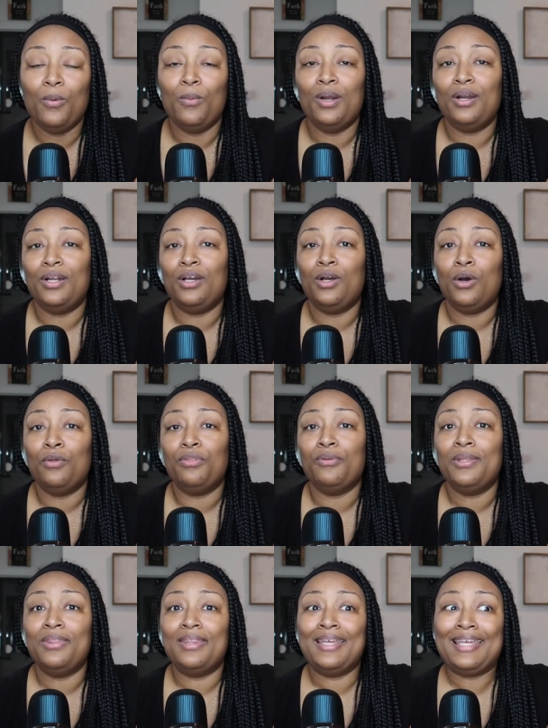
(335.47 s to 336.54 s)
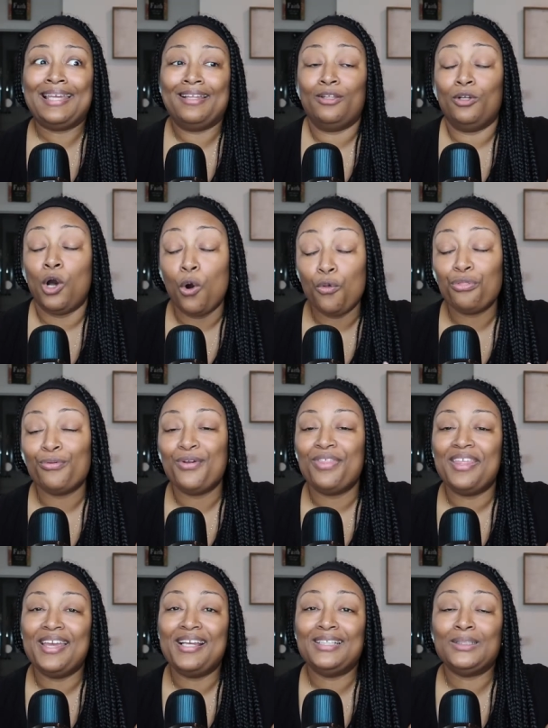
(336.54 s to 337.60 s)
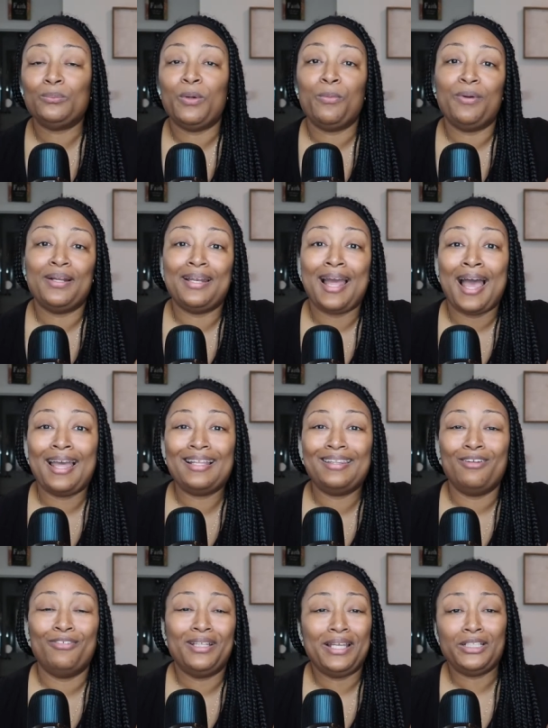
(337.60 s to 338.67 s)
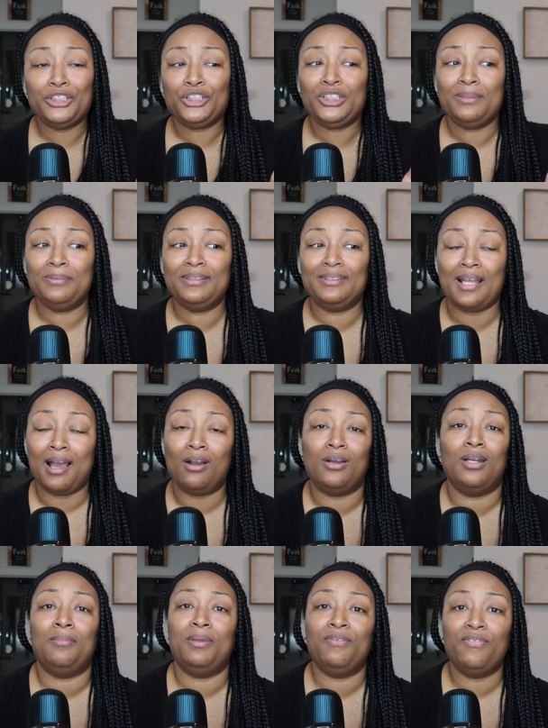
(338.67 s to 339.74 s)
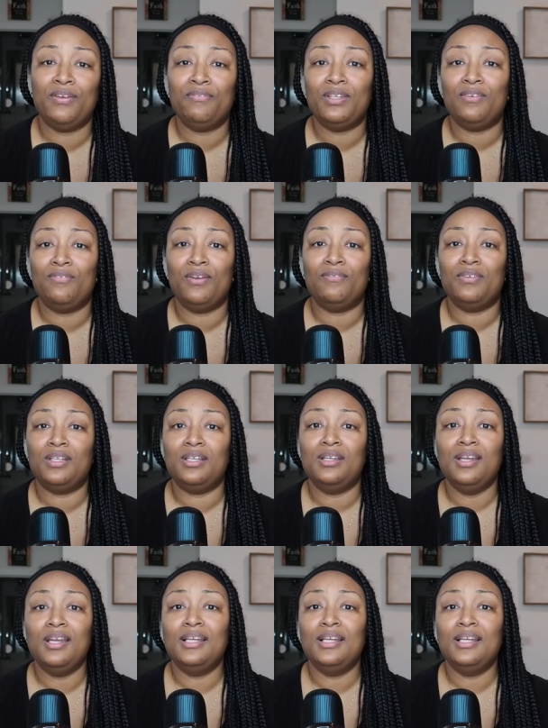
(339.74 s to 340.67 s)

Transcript: we're going to go through things go through things where we're not the relationship is not going to be 50 50